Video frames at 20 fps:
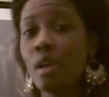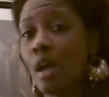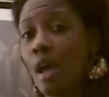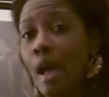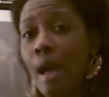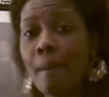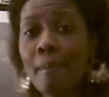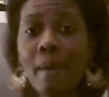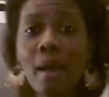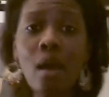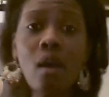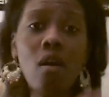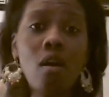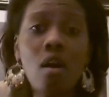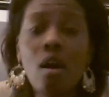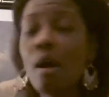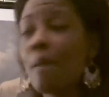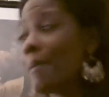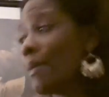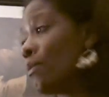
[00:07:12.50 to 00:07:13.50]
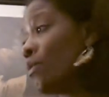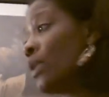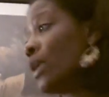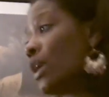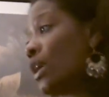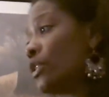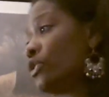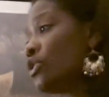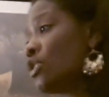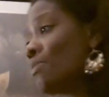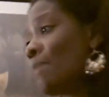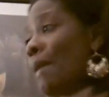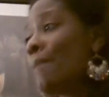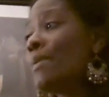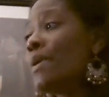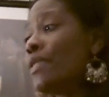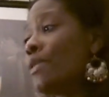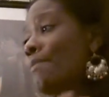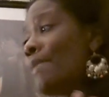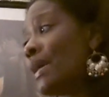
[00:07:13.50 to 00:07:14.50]
I buy, well, you know, my
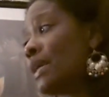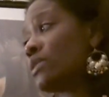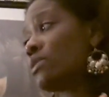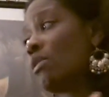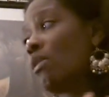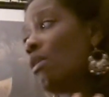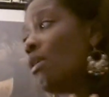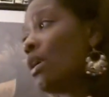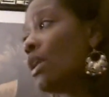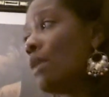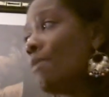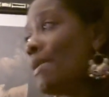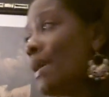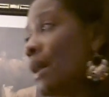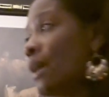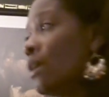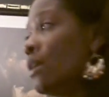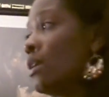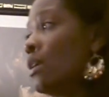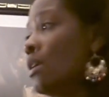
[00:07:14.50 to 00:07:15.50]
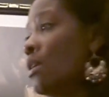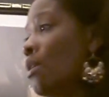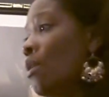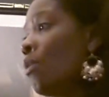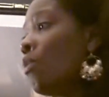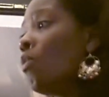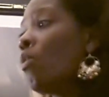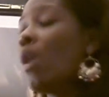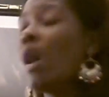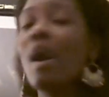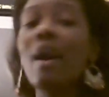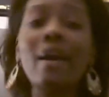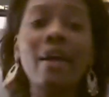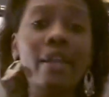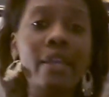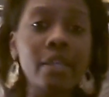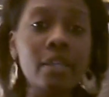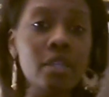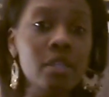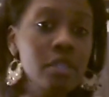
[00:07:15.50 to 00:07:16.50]
mother buys all of my
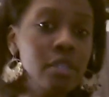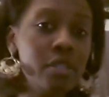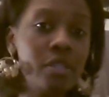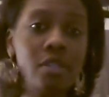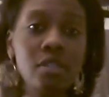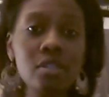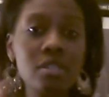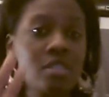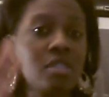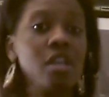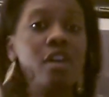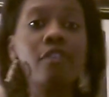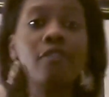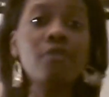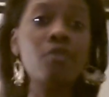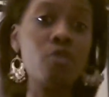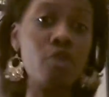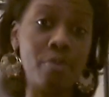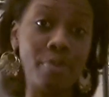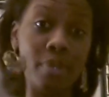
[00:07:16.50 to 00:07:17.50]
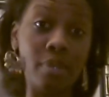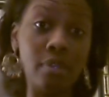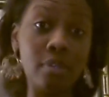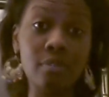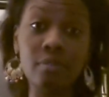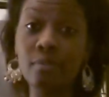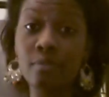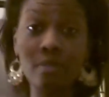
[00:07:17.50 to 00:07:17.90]
wine stuff for me.